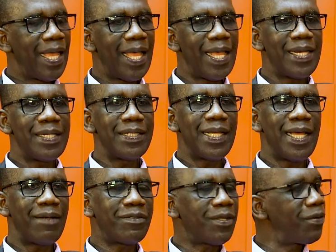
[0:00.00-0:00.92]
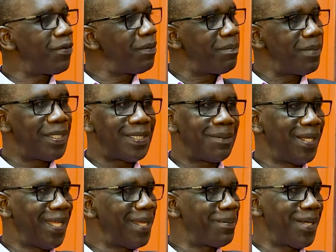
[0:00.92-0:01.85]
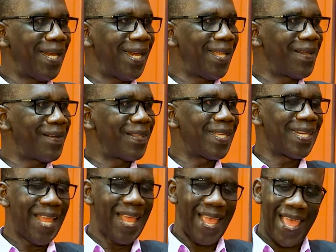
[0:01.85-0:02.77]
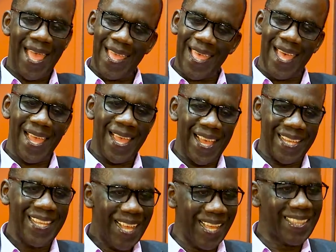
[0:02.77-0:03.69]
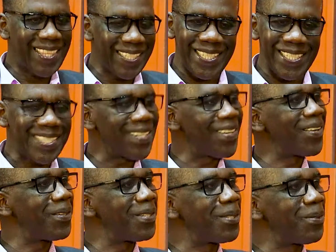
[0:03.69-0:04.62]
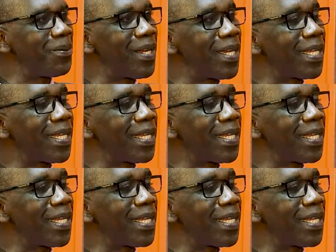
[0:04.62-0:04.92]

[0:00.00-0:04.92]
And after 3 months, it became clear that this is not going to work.